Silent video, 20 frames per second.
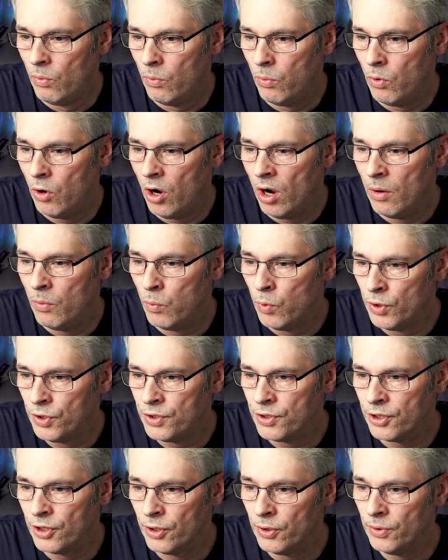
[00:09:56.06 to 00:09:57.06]
What I
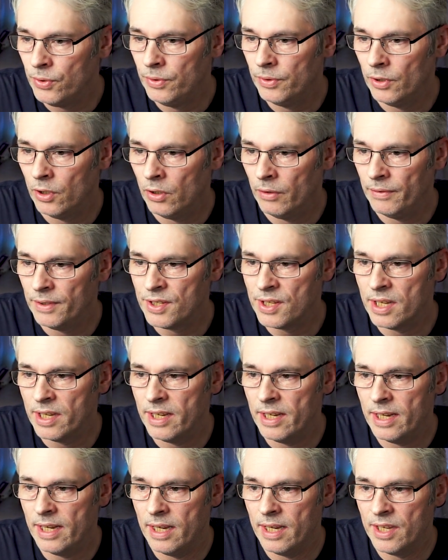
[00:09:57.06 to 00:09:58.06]
would do,
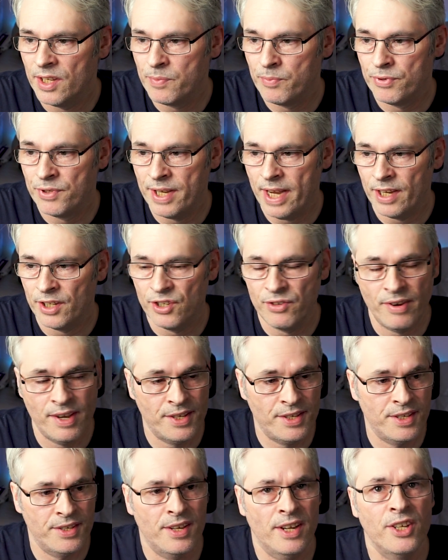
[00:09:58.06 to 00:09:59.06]
obviously, is protect your
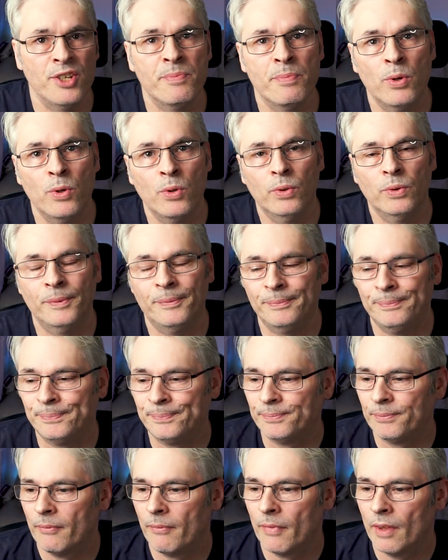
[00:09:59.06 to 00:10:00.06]
SSH port
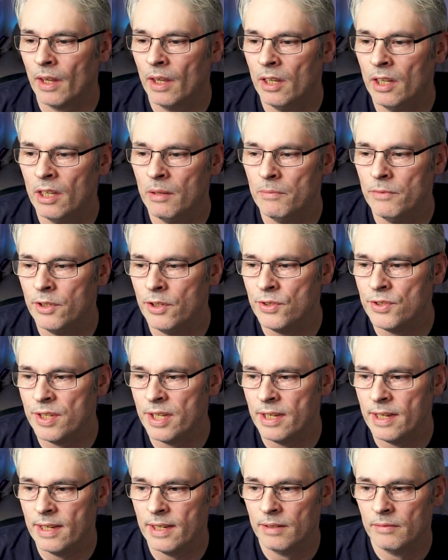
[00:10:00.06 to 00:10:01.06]
um,
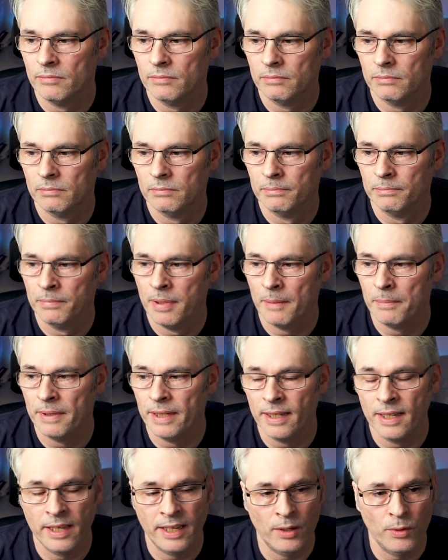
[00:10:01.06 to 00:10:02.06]
using
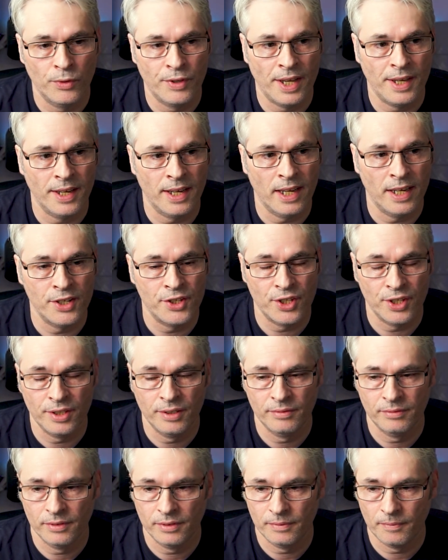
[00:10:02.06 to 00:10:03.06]
public key
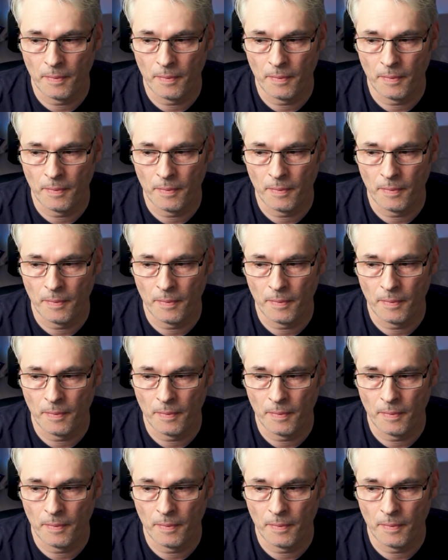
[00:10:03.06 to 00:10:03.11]
authentication.